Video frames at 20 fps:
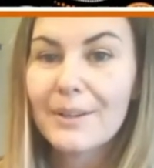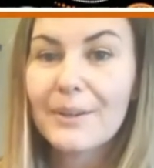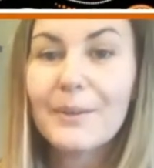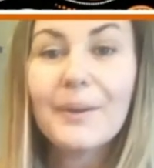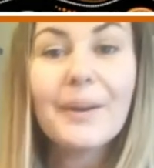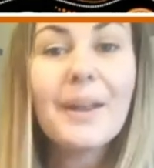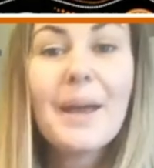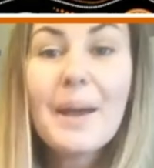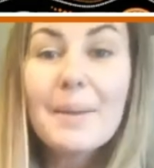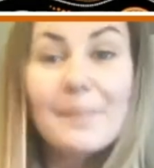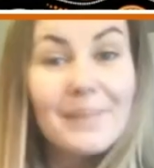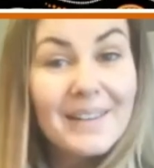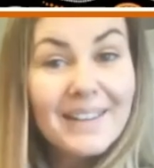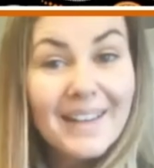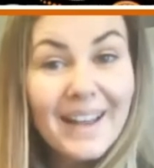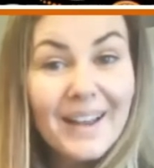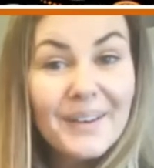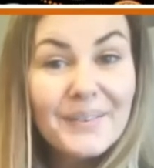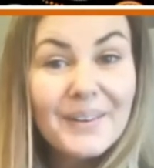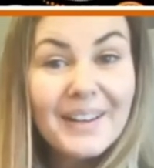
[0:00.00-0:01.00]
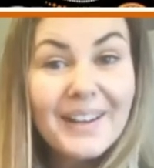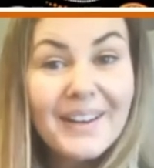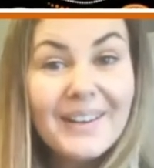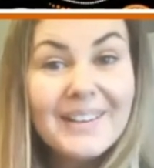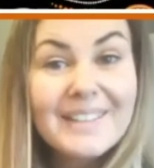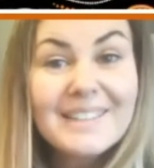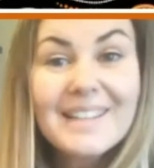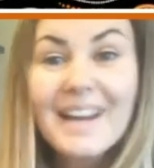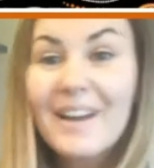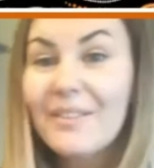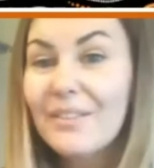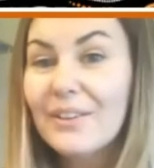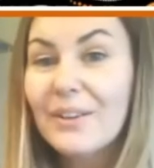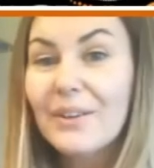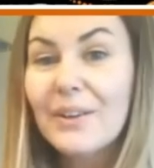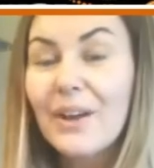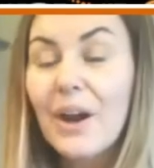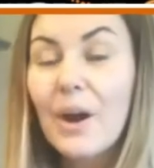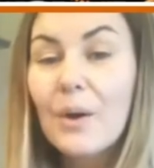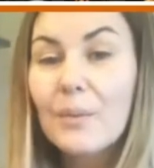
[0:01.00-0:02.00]
But now we're going to have a look at our
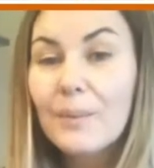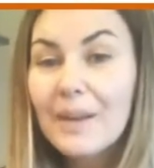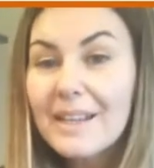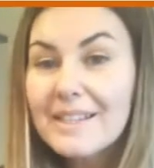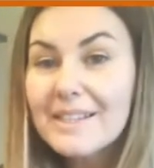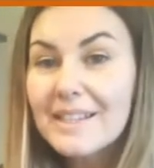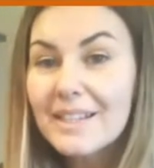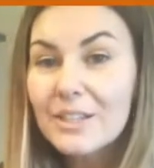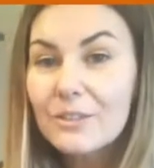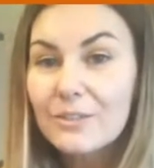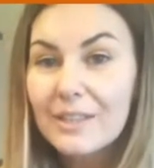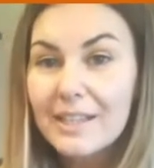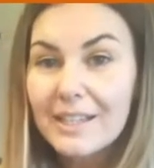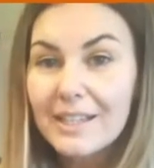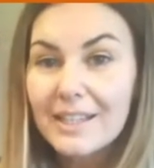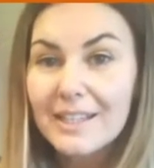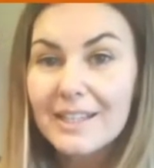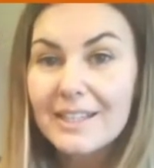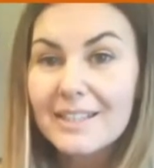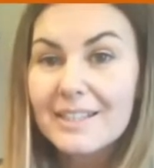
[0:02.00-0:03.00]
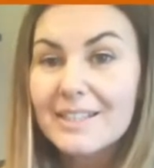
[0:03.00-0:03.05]
wet ingredients.